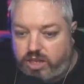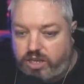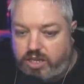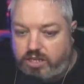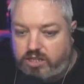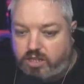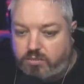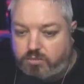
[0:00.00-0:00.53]
of
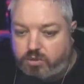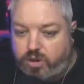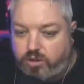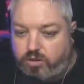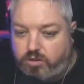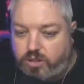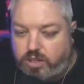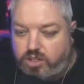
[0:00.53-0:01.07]
needs to come
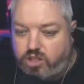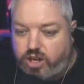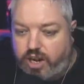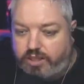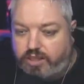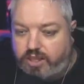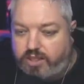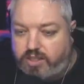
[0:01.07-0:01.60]
round, get
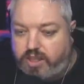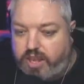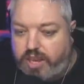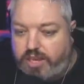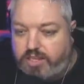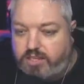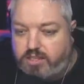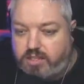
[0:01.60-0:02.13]
checked, and
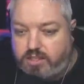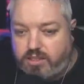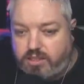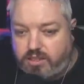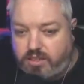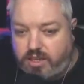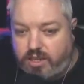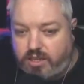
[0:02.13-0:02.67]
then
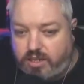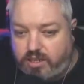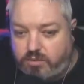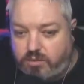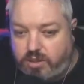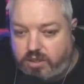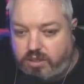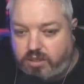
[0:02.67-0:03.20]
sent this
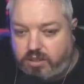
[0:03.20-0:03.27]
way